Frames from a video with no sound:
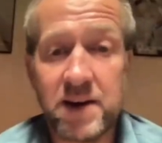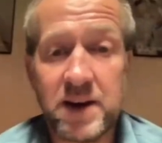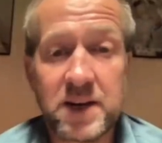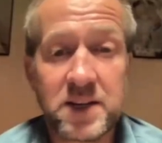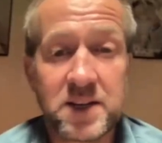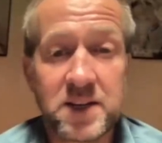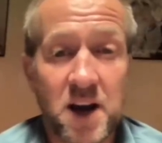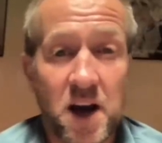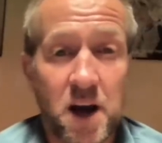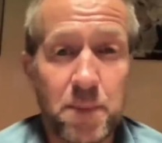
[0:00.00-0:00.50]
in
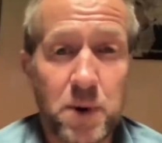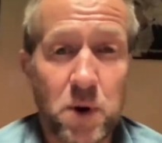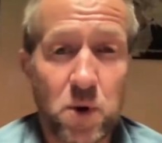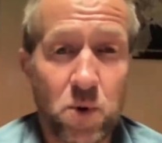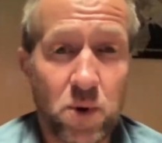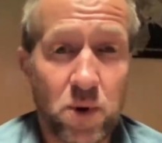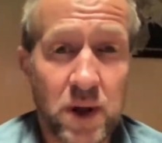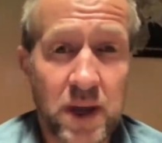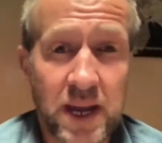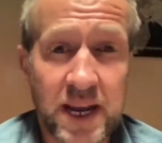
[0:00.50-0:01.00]

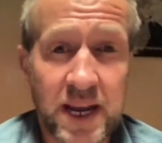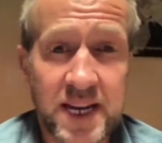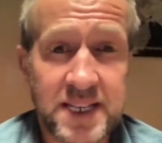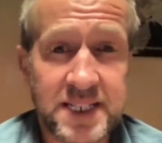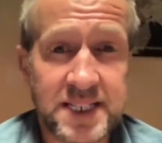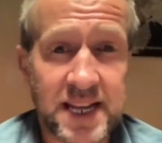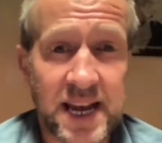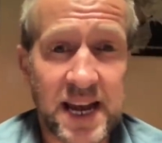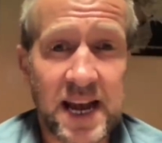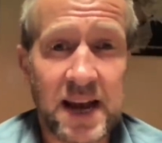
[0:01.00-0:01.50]
Kabul, it
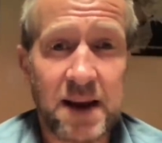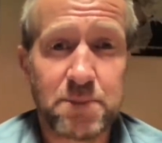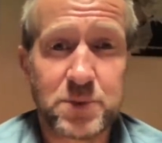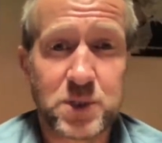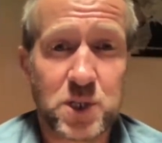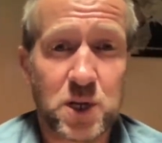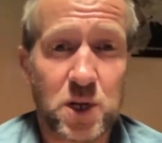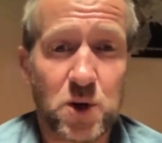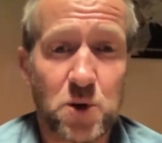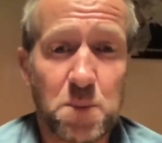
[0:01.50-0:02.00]
is
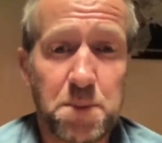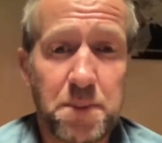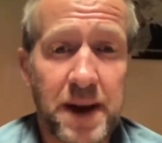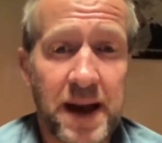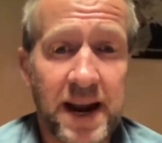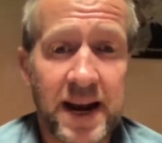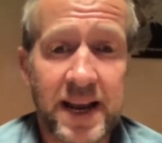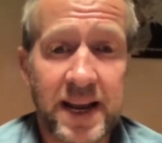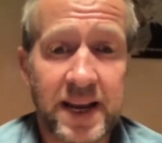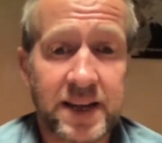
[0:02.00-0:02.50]
absolute
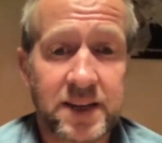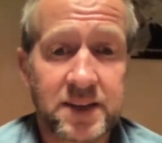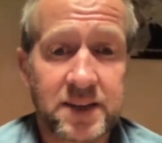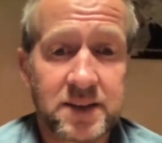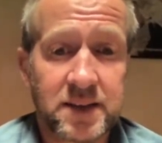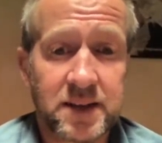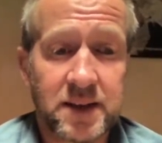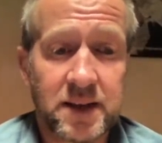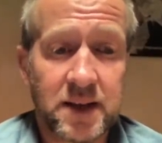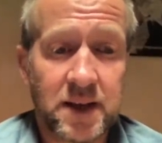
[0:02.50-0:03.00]
panic.
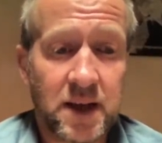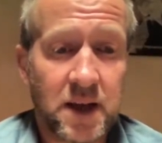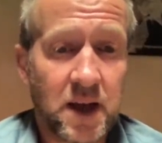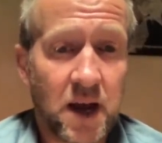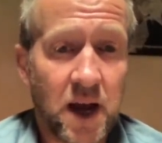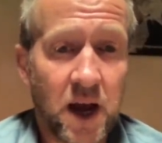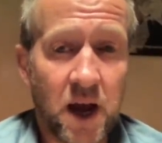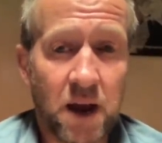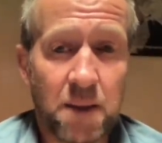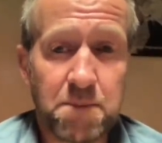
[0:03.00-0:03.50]

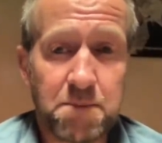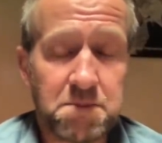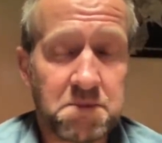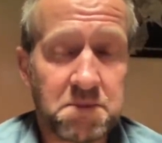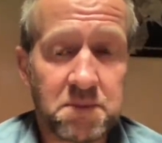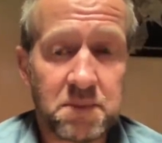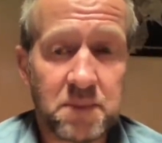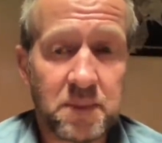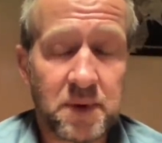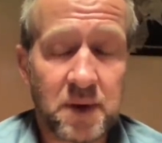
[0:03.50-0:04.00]

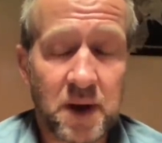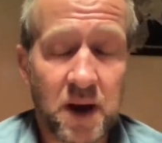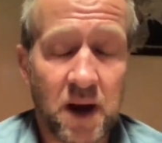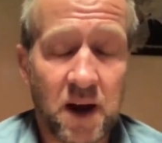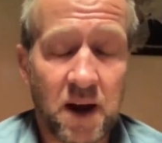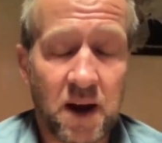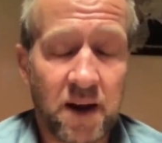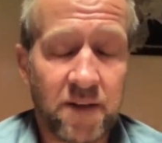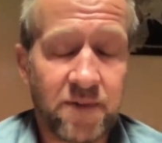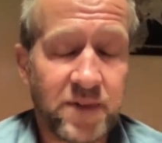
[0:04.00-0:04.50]
Um,
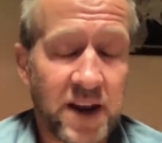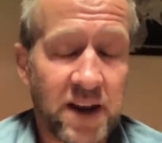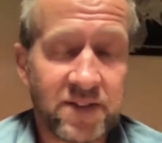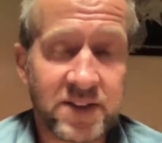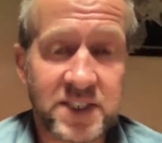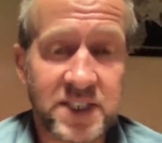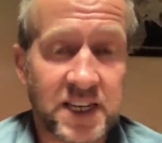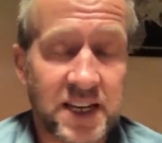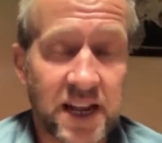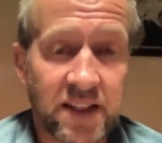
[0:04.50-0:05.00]
I've never
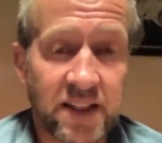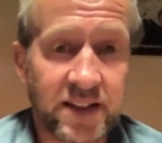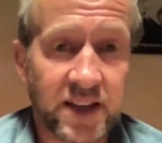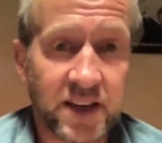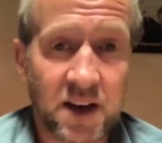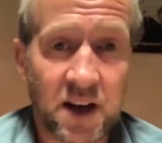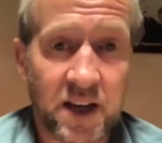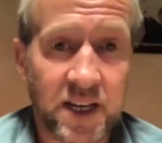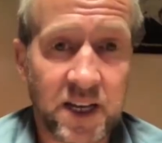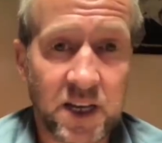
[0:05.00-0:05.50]
seen anything
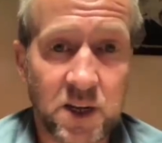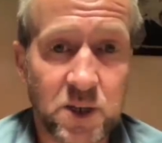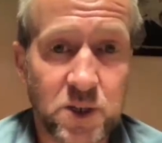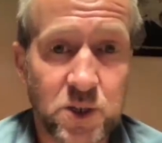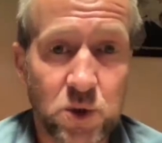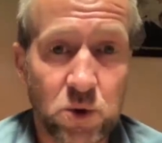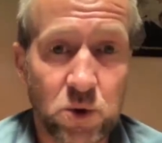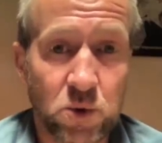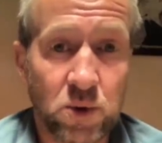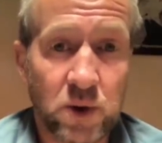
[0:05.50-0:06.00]
like it at
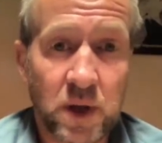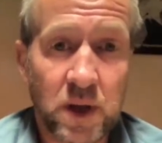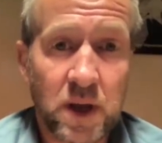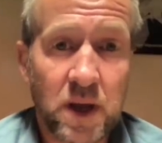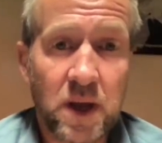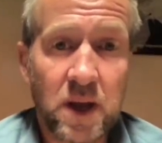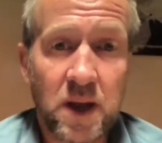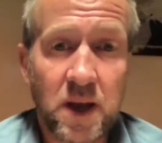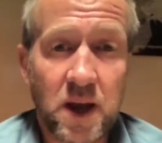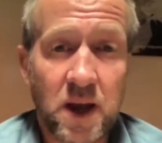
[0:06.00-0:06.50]
all.
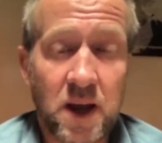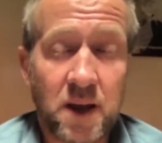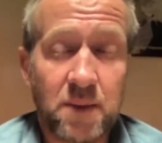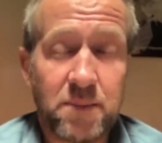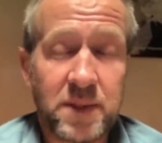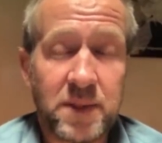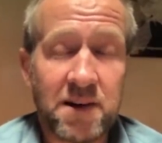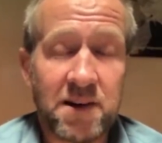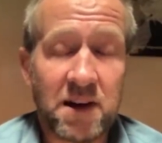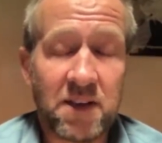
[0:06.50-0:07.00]
Um,
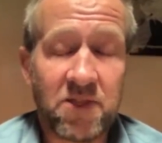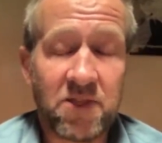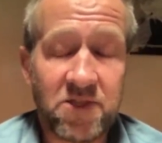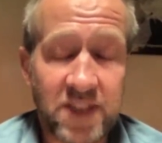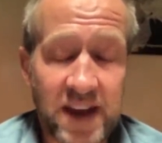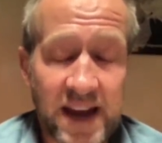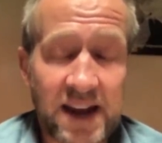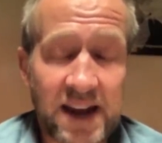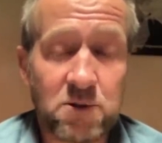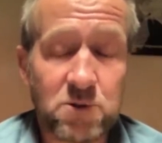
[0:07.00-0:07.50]
there are
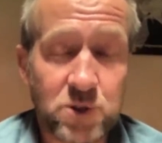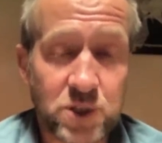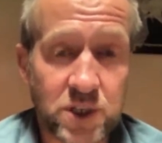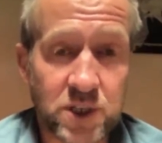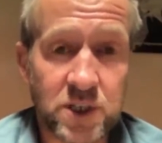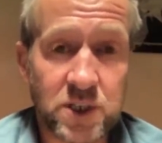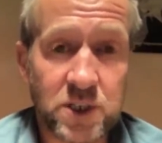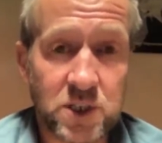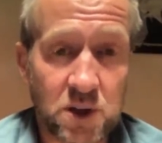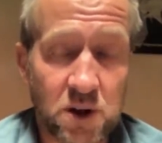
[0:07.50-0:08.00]

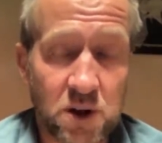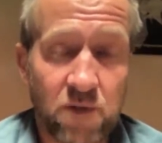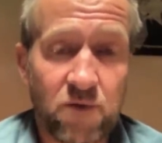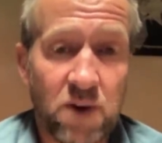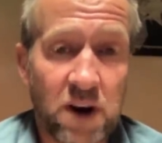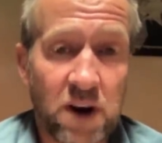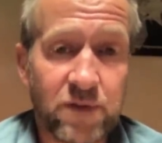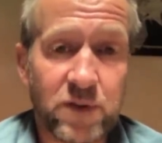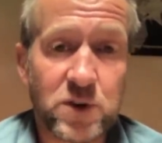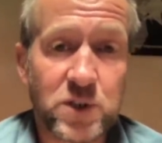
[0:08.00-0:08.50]
thousands of
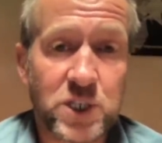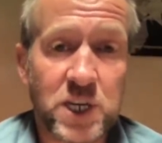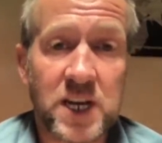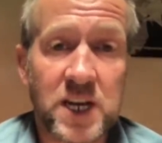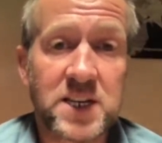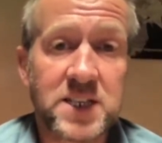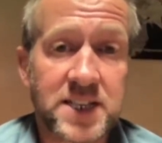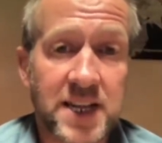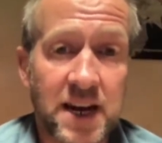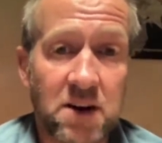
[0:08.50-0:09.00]

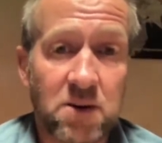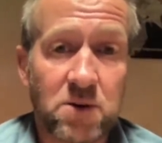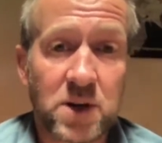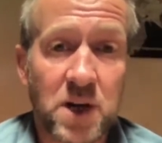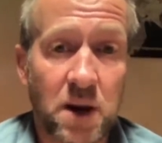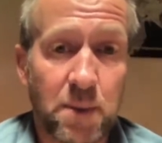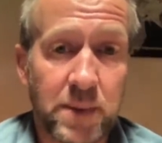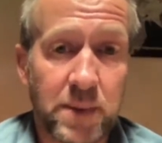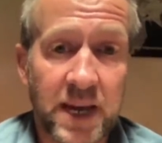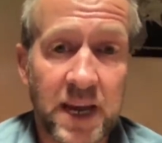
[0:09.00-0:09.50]
refugees now
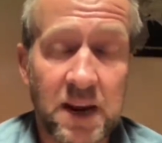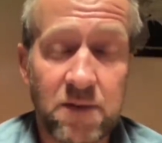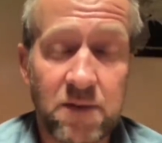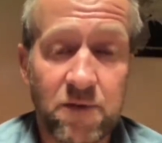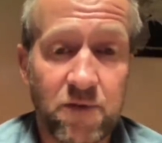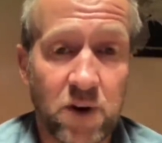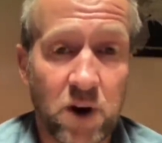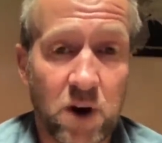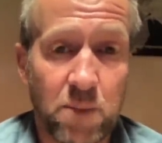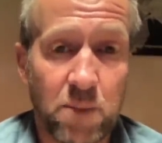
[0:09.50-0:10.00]
coming in
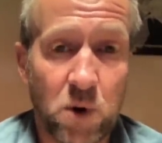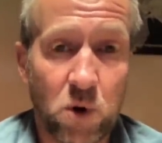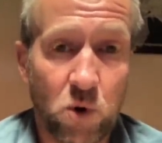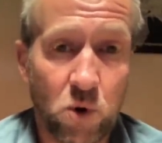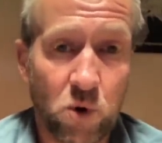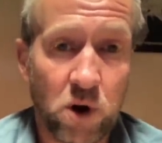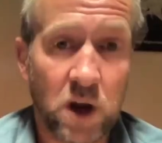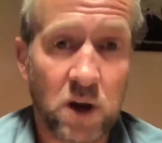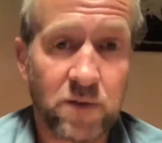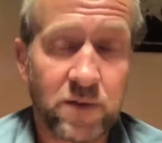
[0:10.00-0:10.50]
from
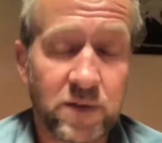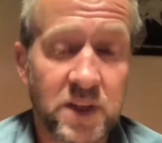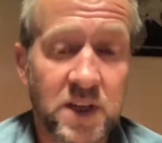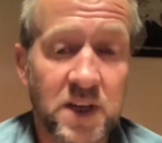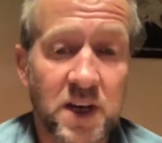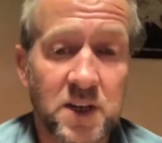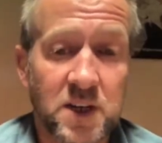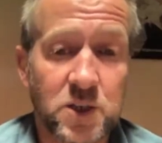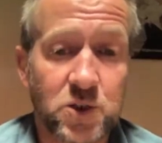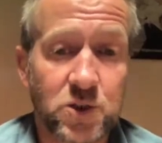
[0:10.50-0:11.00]
all over the
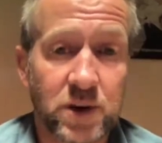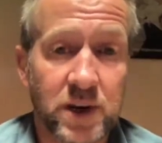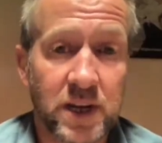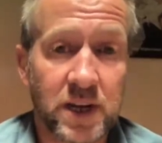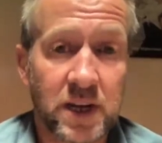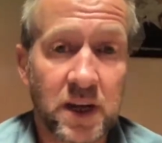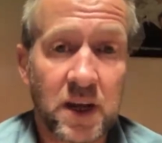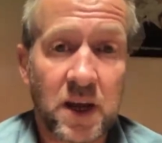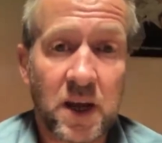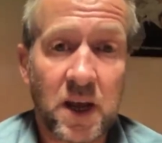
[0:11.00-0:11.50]
country,
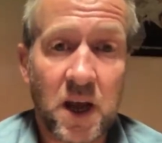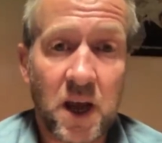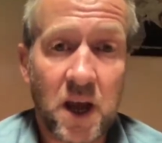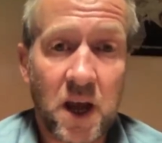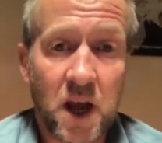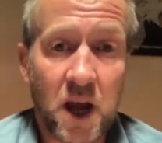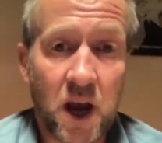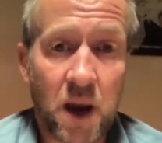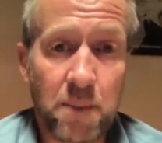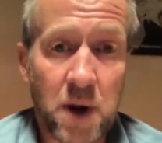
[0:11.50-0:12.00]

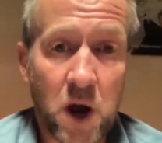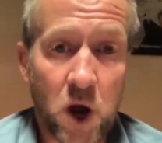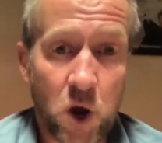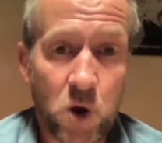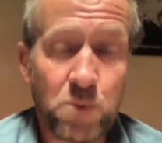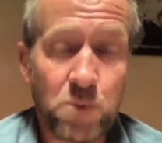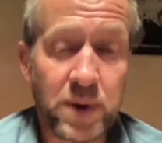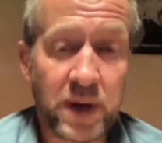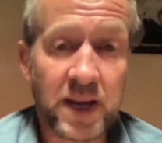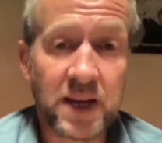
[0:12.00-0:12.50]
um,
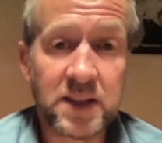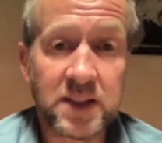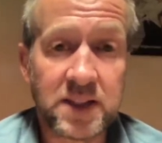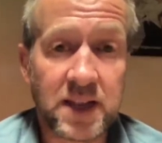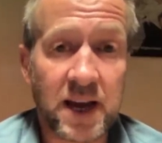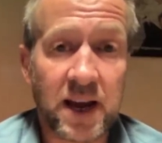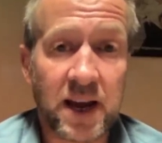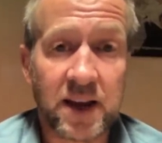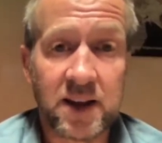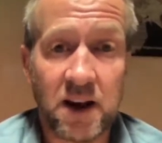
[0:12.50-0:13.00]
hoping
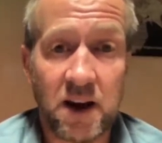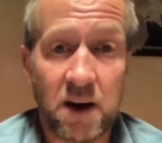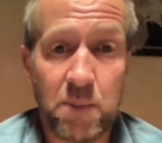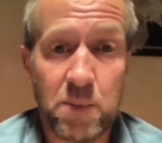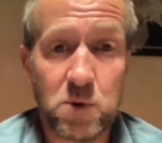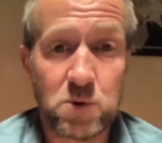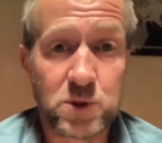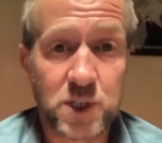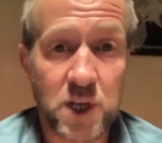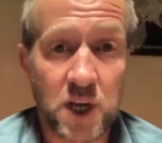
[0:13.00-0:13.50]
that
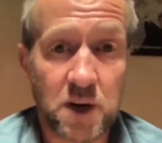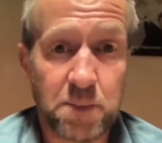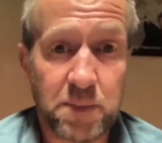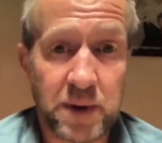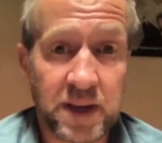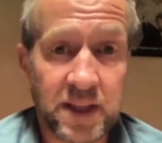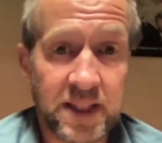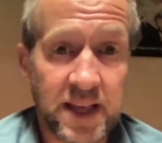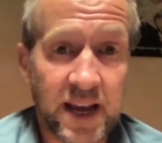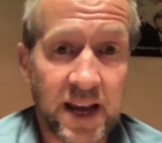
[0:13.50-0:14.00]
Kabul is going to
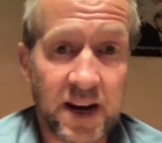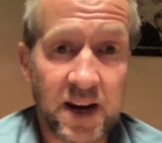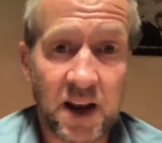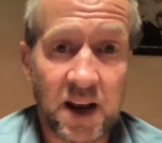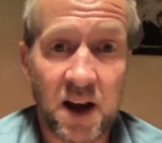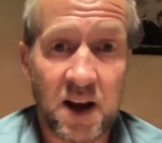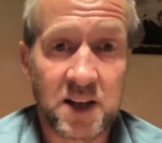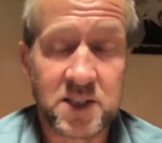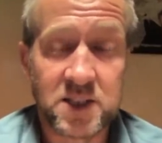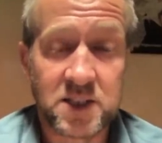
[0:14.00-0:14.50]
be their
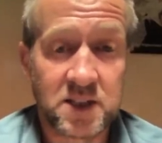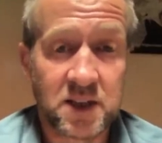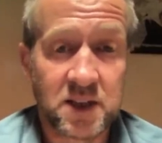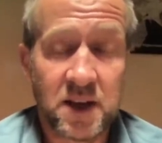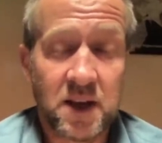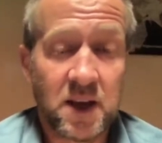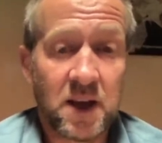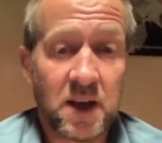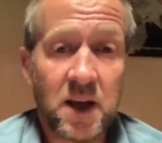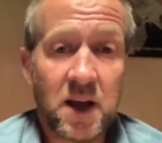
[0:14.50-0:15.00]
last
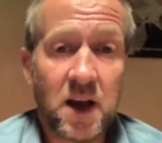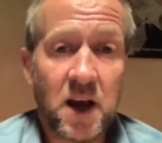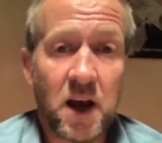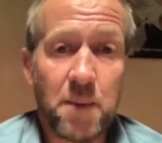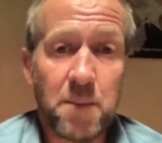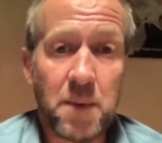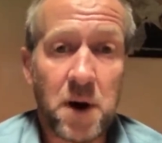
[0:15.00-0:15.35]
um,